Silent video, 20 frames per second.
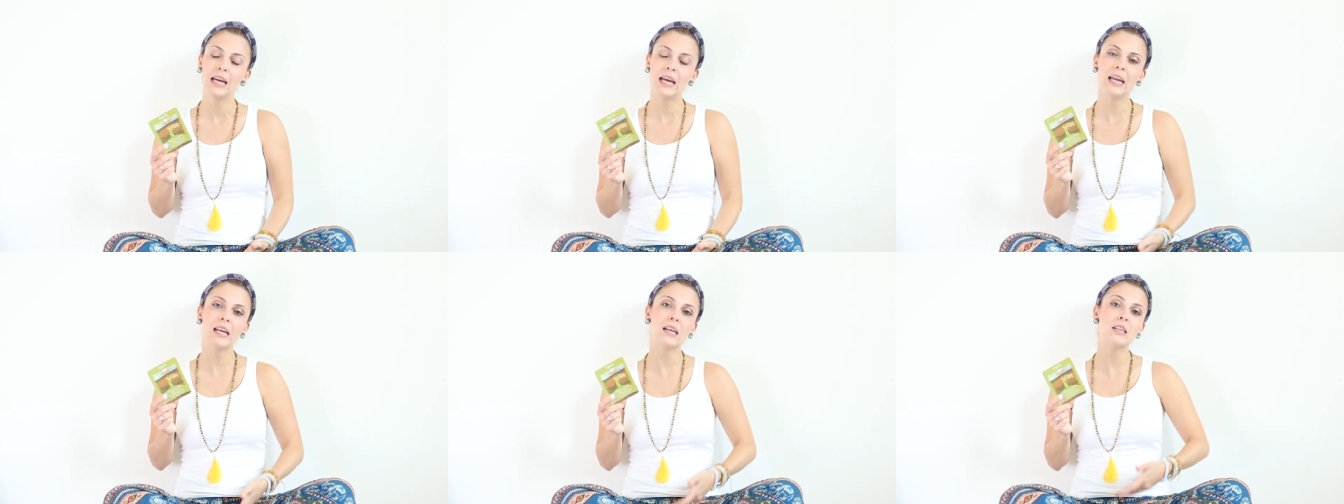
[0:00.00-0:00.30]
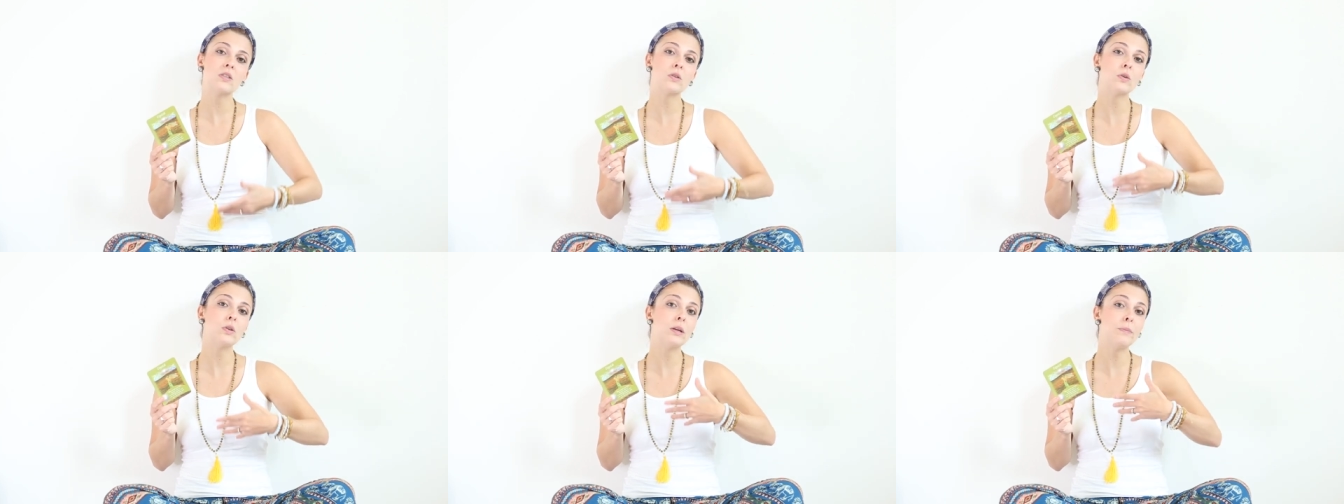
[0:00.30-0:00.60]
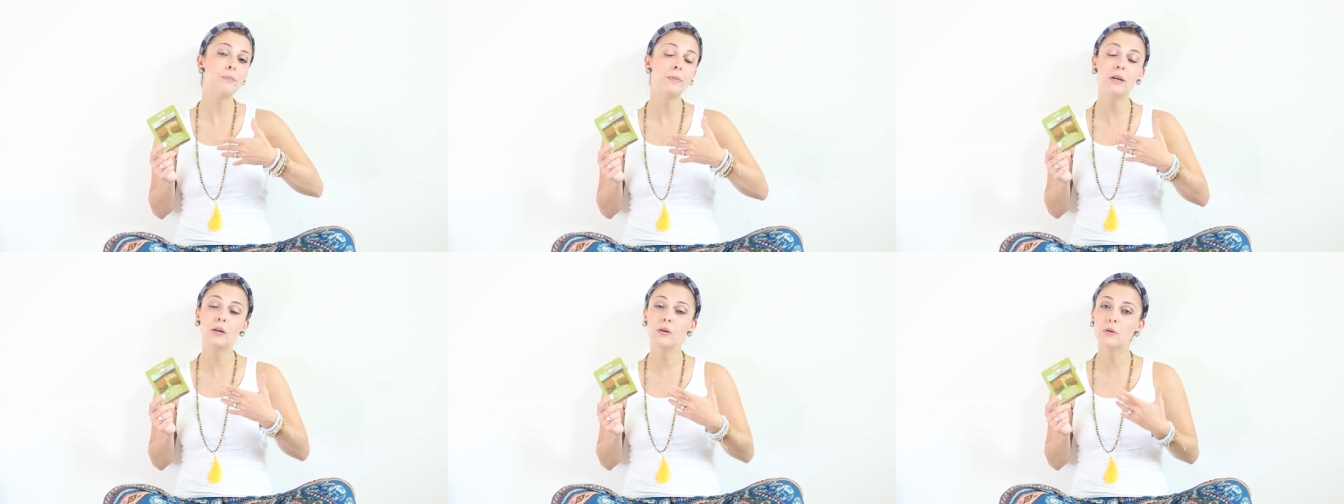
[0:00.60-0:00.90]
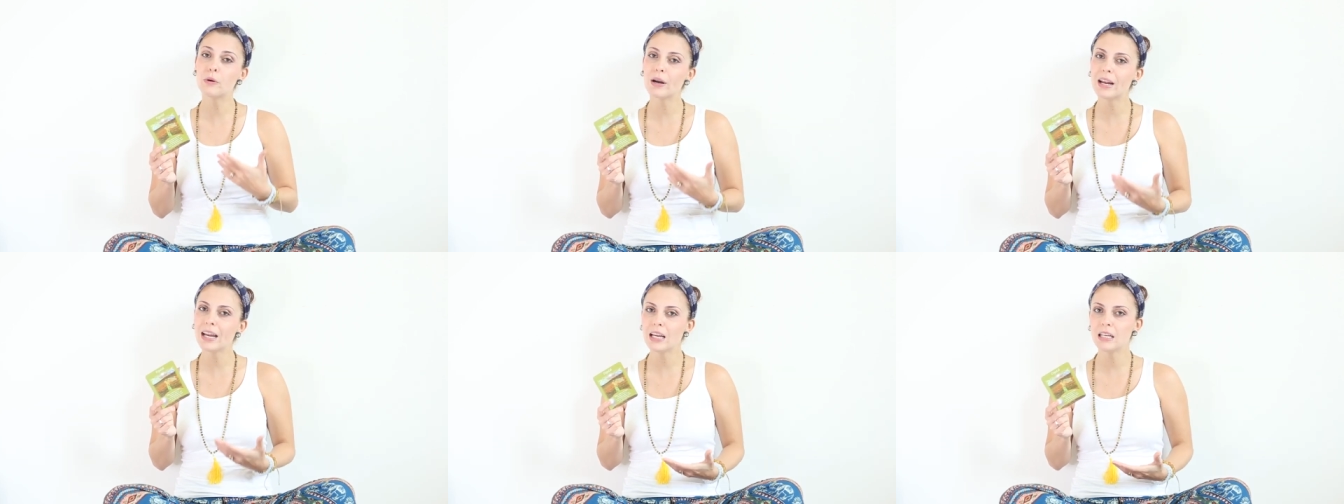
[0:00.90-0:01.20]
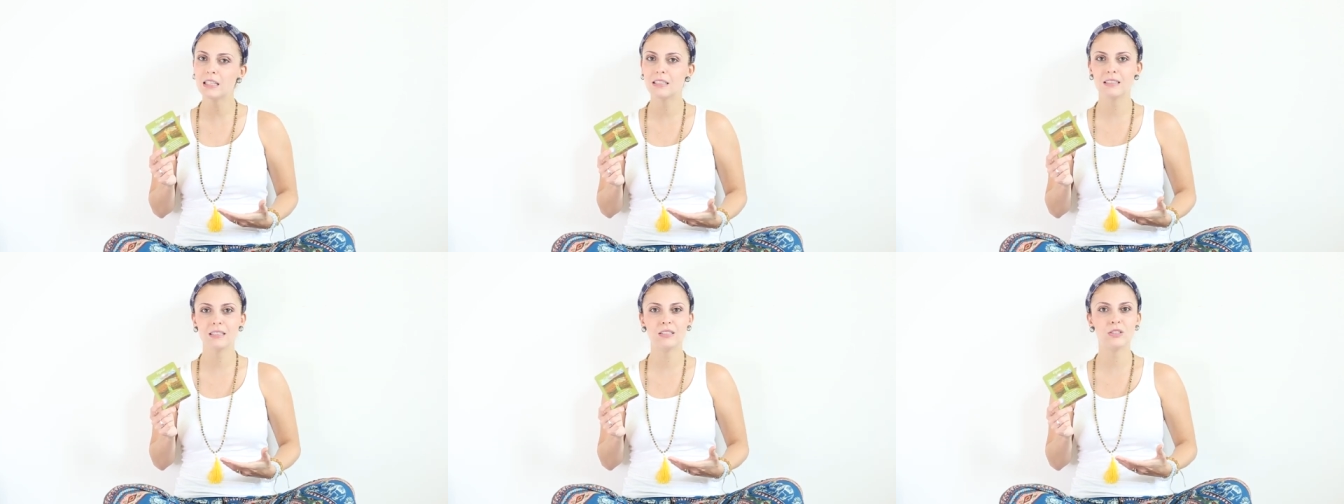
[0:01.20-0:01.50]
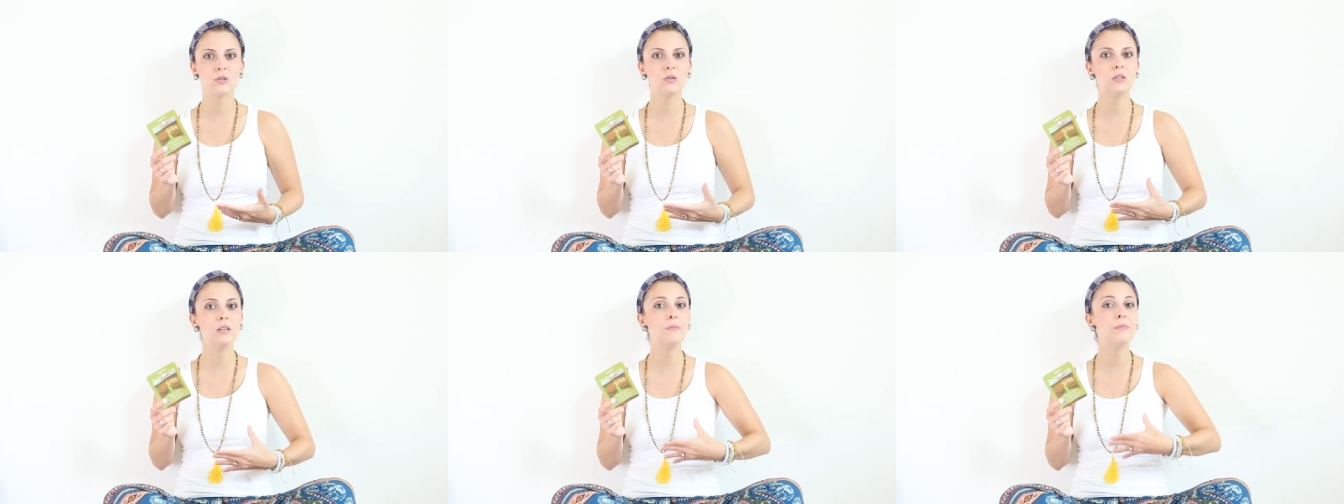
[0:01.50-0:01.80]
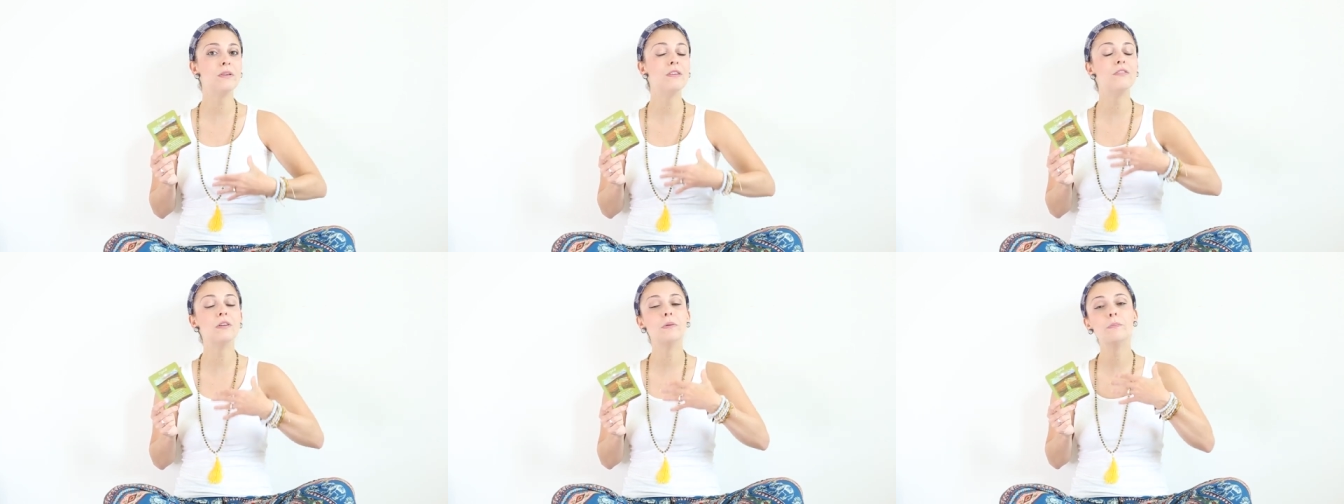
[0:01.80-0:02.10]
and it's gonna be great it's gonna
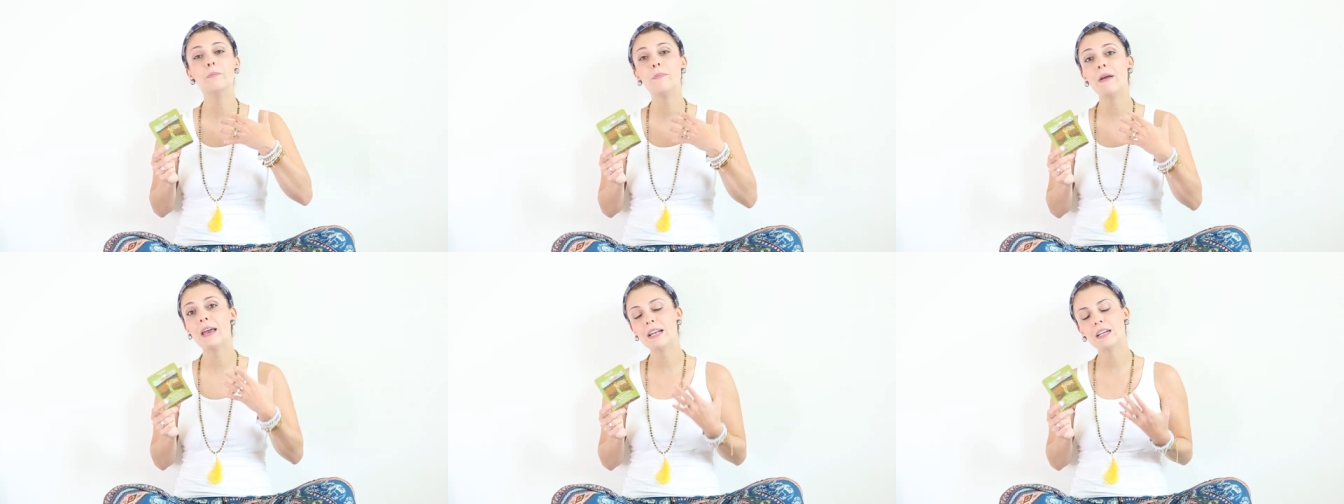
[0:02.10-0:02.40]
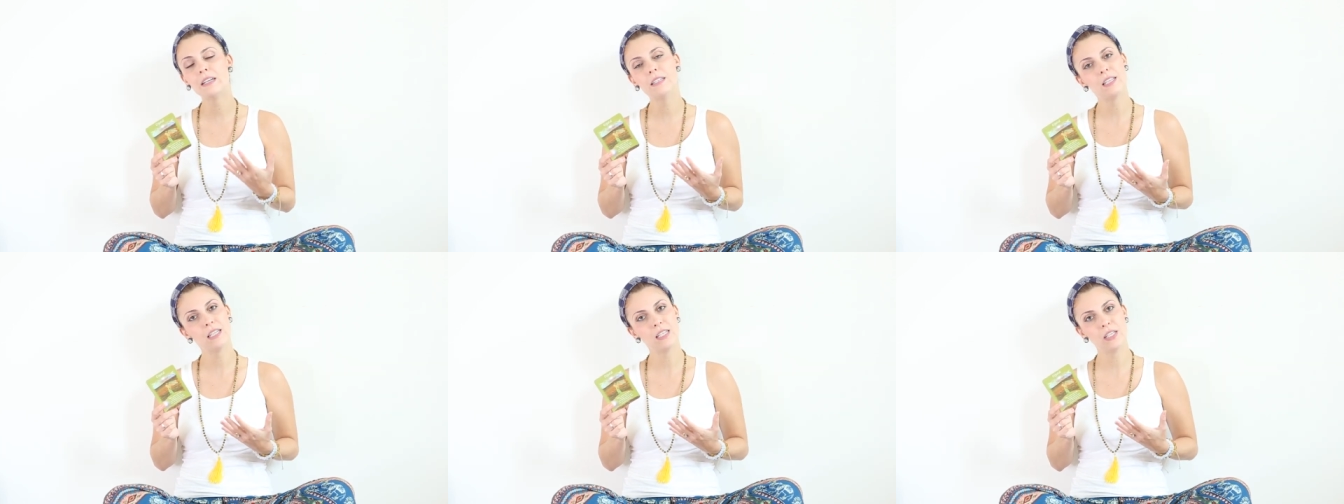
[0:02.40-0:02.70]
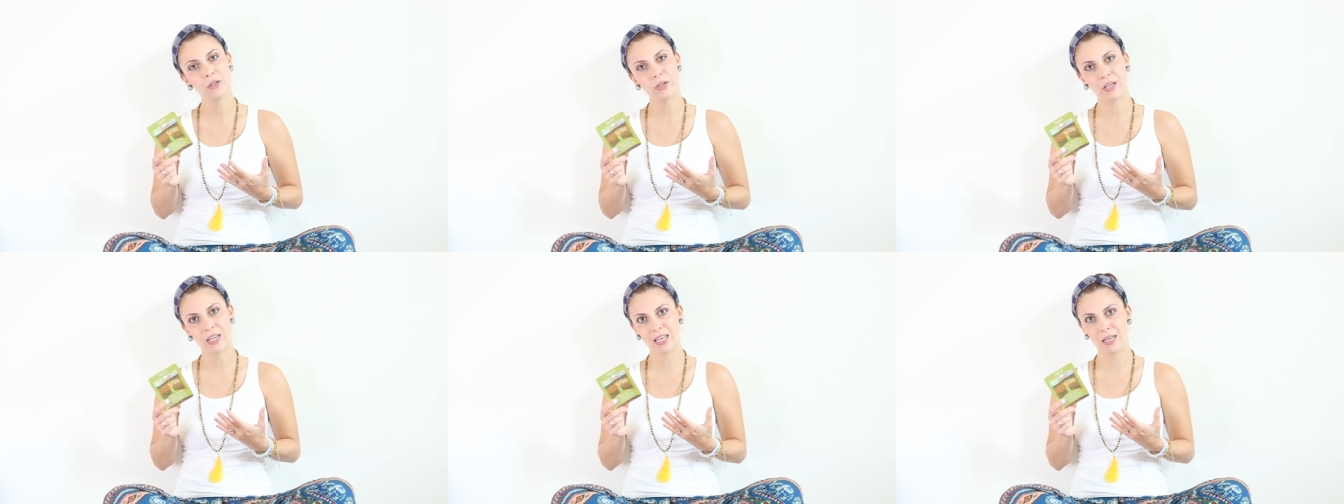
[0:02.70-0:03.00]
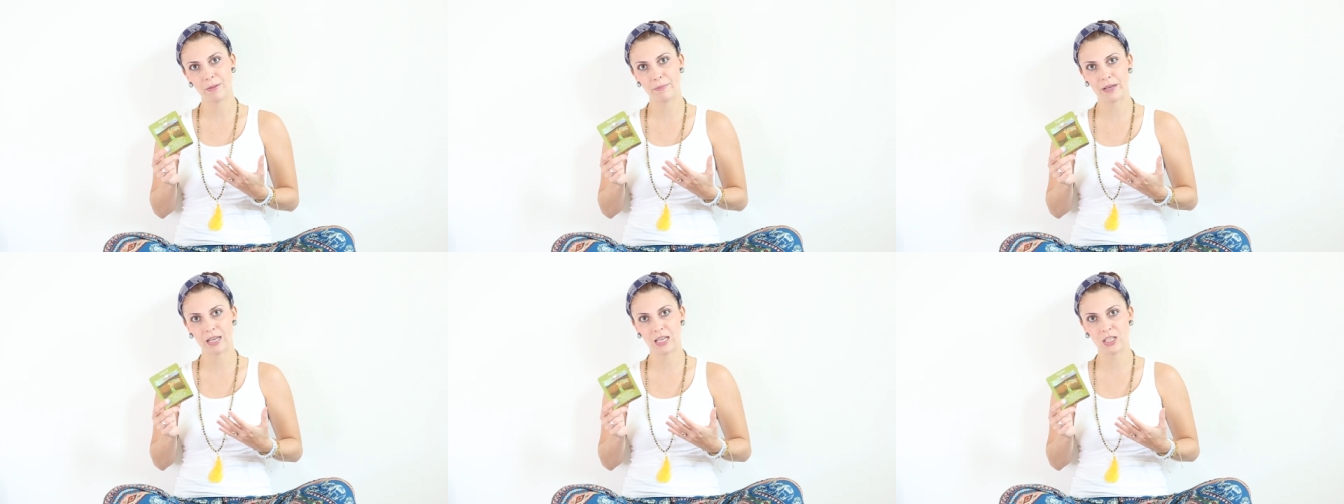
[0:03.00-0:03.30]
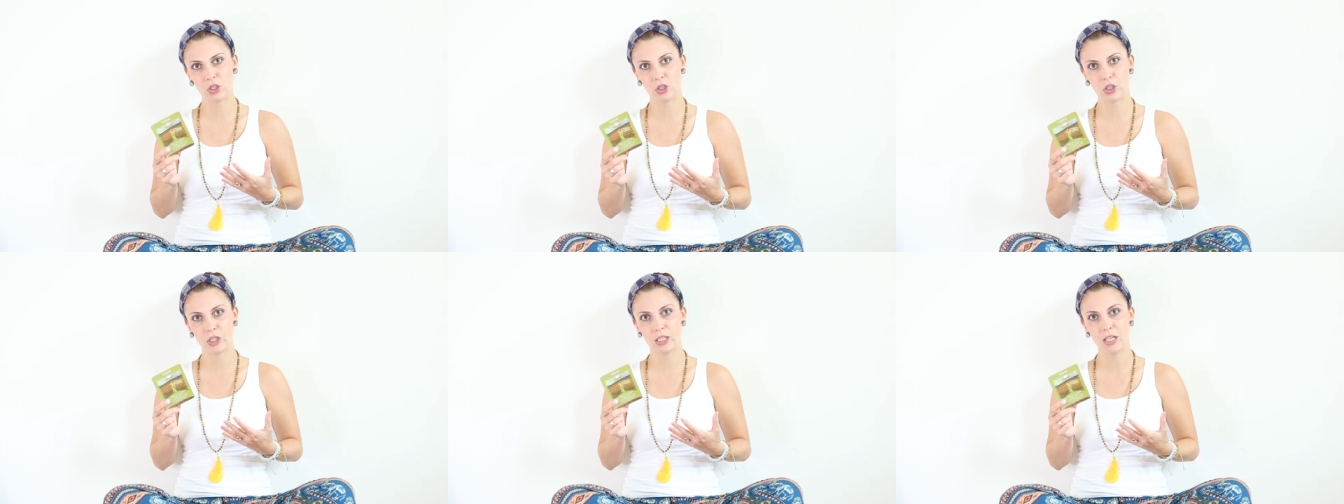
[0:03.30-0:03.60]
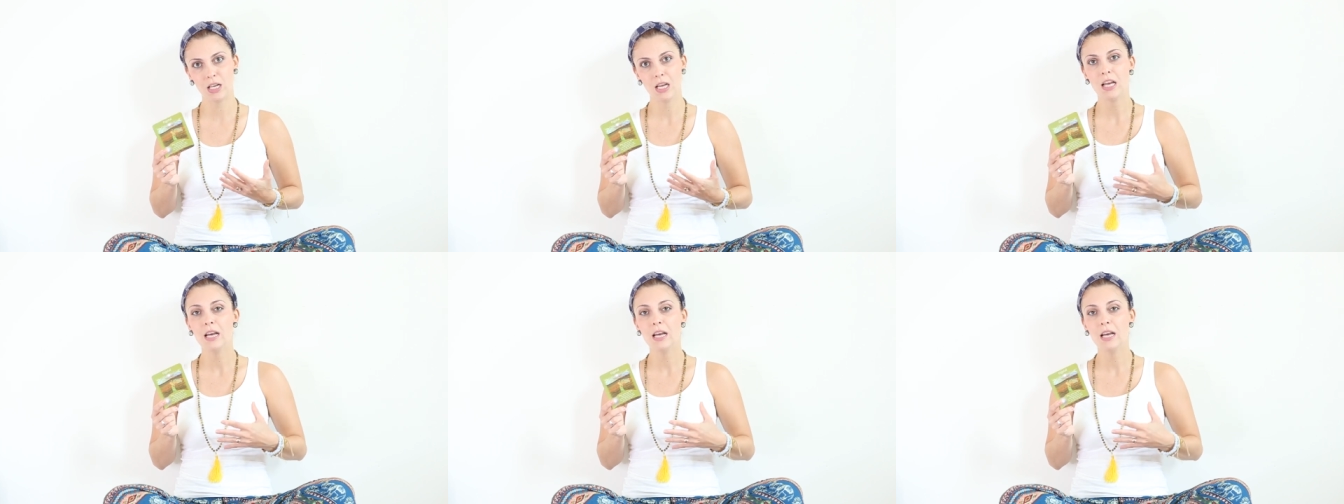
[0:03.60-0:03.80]
be even better than you can imagine